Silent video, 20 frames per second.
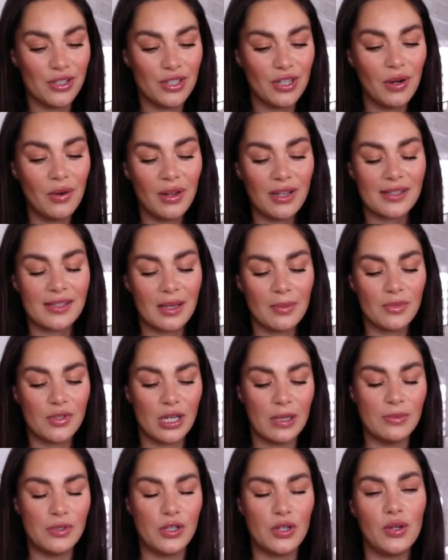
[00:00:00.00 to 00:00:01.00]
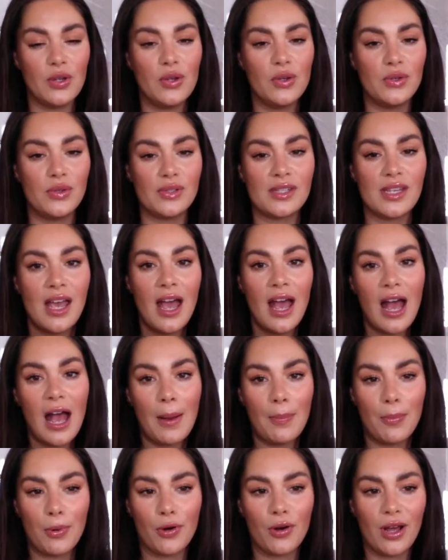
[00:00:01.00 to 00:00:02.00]
You know, like sometimes you use
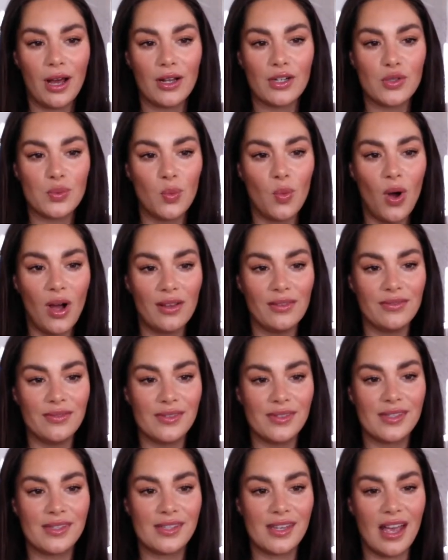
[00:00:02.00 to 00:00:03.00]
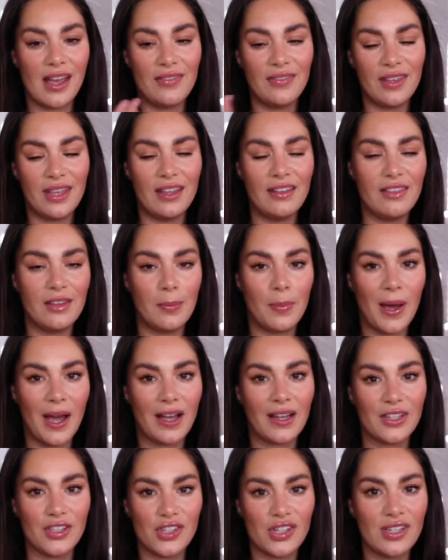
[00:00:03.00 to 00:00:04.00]
a product once and then the
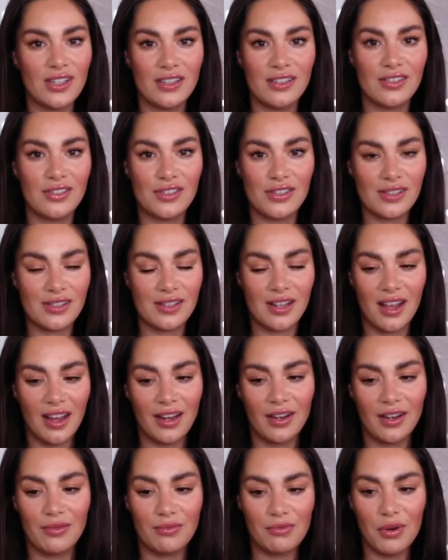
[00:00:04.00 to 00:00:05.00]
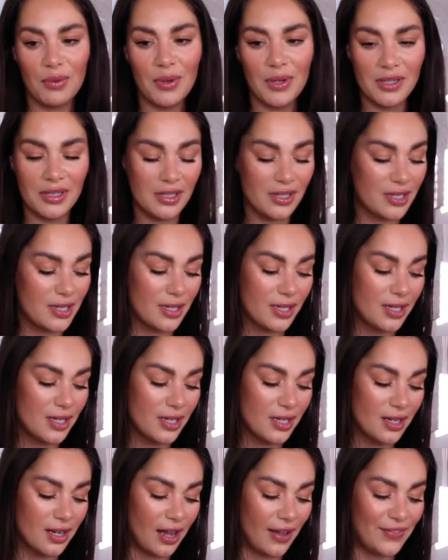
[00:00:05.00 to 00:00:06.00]
packaging is just like ruined.
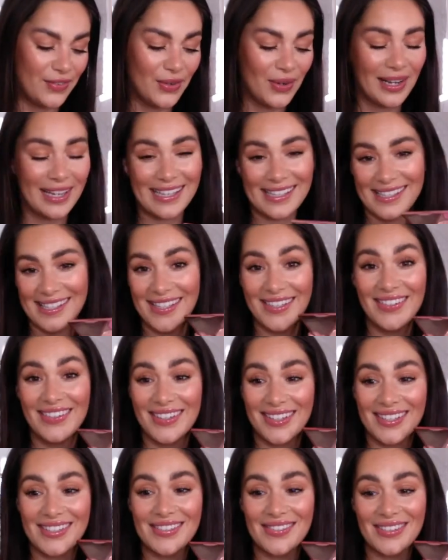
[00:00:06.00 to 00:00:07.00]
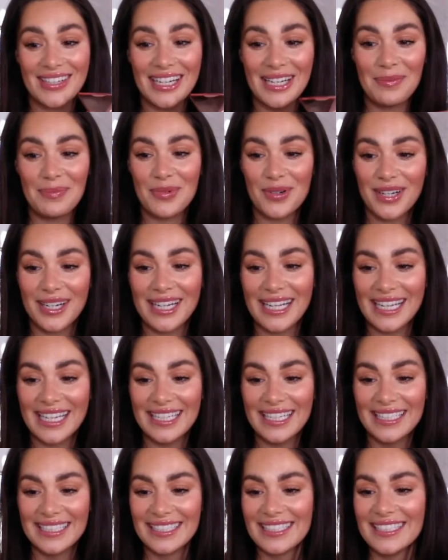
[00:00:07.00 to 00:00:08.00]
I feel like it still looks really pretty.